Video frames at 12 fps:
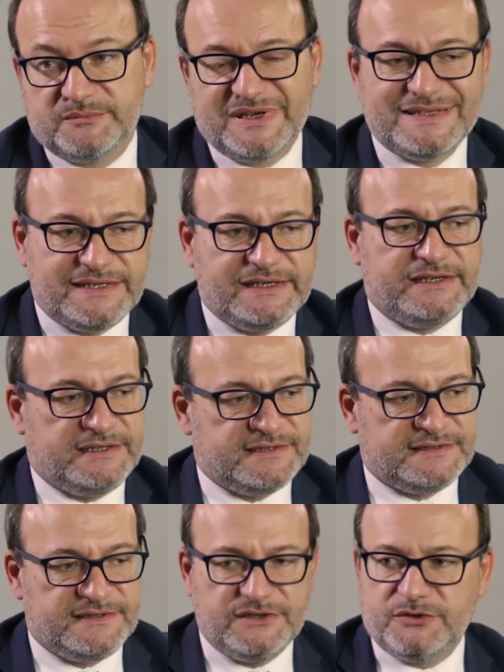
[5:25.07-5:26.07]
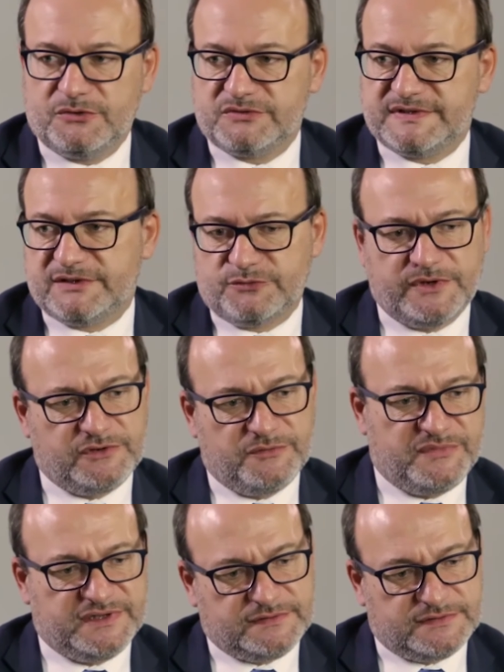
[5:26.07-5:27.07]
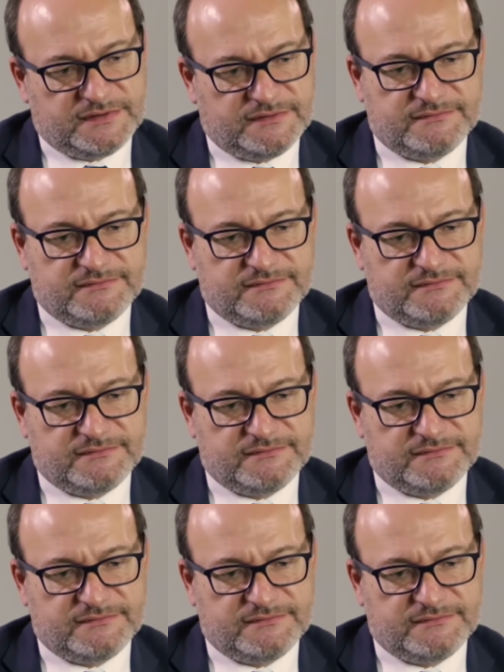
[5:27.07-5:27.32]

Basically CEOs that were a bit,